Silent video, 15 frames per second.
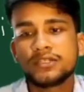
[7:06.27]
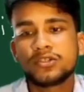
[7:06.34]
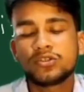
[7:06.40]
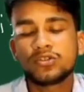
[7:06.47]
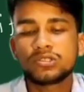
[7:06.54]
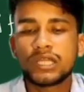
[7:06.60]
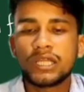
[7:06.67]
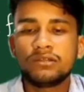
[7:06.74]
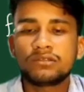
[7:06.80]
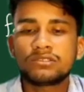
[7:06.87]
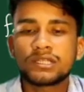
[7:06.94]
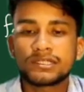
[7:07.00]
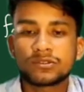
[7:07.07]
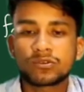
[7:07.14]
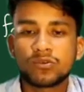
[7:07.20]
two
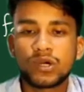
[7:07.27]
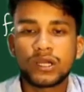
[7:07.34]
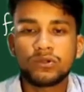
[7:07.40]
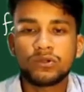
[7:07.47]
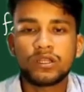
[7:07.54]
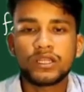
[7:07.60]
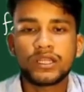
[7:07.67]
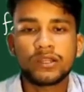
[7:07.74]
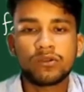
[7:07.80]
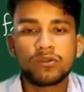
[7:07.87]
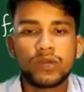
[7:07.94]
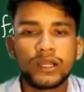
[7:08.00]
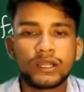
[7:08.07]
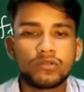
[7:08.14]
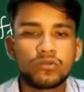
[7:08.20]
solutions y1 and
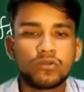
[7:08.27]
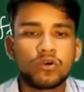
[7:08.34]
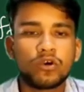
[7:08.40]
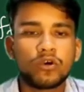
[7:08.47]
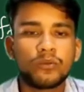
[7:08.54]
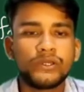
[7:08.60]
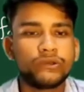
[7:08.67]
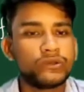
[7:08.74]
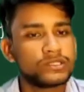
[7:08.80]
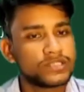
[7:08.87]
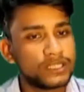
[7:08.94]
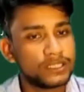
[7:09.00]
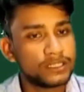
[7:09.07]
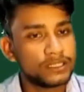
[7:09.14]
y2 of equation,